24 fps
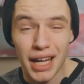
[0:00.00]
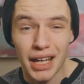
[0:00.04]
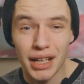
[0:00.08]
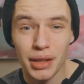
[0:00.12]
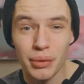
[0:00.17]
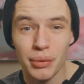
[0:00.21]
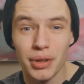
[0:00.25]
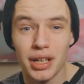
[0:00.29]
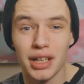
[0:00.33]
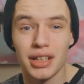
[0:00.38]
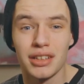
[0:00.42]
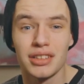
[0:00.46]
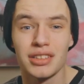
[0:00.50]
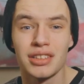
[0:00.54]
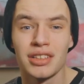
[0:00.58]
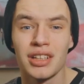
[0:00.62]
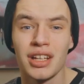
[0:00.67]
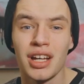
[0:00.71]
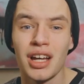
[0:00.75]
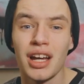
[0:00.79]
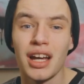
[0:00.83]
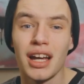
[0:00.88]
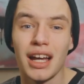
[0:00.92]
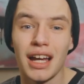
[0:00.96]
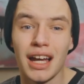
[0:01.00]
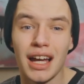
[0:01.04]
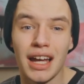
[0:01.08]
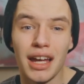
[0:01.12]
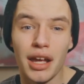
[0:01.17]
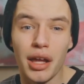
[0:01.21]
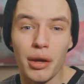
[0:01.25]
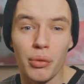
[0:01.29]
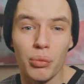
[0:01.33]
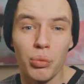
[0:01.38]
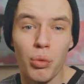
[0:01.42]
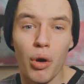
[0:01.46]
Anyways,
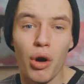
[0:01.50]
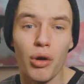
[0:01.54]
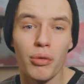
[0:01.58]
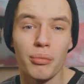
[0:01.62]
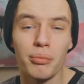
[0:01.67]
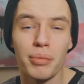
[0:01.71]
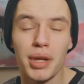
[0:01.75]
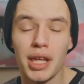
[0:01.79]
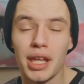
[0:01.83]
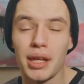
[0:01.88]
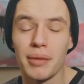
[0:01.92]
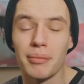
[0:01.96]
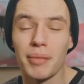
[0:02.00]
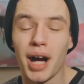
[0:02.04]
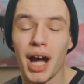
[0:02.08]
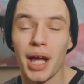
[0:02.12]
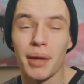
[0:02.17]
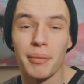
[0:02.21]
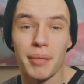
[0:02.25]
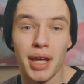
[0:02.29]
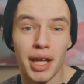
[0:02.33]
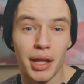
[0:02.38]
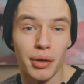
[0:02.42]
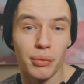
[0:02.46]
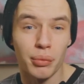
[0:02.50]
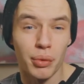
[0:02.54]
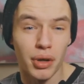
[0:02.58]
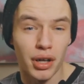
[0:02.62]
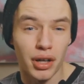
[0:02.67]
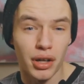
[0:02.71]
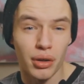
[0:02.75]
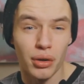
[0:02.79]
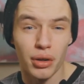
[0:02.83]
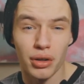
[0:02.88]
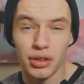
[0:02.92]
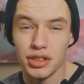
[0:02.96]
it won't be my main
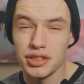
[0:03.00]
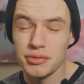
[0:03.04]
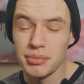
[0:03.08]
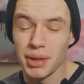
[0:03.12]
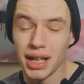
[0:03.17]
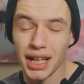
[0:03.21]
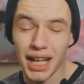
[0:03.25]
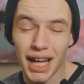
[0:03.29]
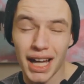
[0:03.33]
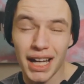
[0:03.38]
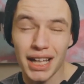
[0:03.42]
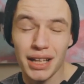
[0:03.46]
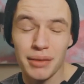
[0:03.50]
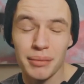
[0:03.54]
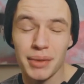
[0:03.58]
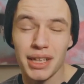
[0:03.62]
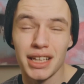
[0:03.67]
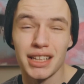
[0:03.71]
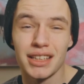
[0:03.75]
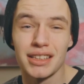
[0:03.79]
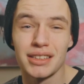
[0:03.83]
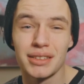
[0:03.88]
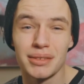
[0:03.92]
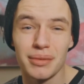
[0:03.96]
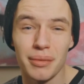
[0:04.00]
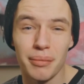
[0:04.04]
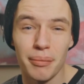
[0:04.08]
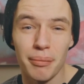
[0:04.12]
workhorse by any means,